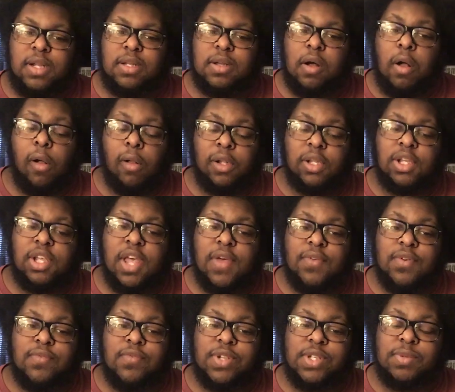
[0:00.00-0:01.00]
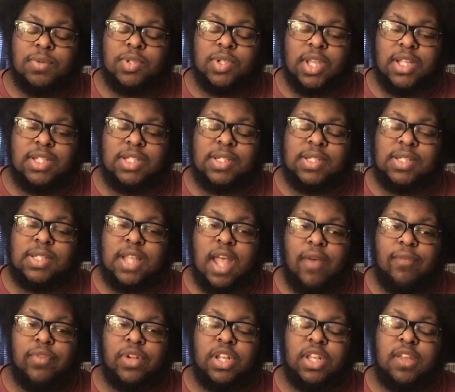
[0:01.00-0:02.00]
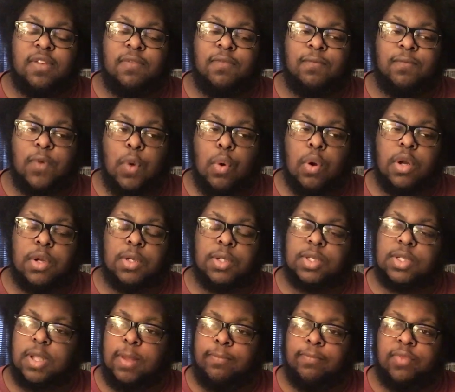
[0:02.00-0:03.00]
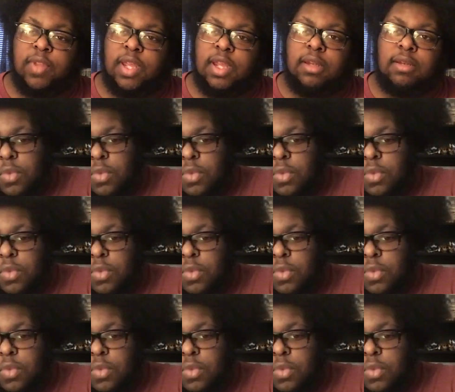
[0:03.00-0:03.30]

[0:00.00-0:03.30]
Altogether, this was like 74 something.